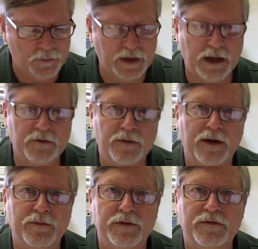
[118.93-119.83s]
we had
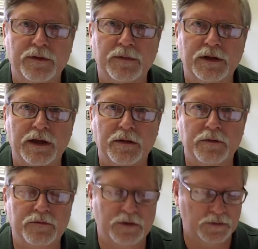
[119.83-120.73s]
driver
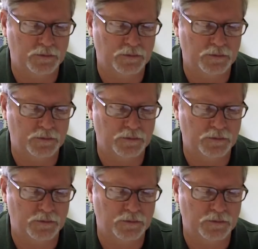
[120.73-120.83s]
simulators in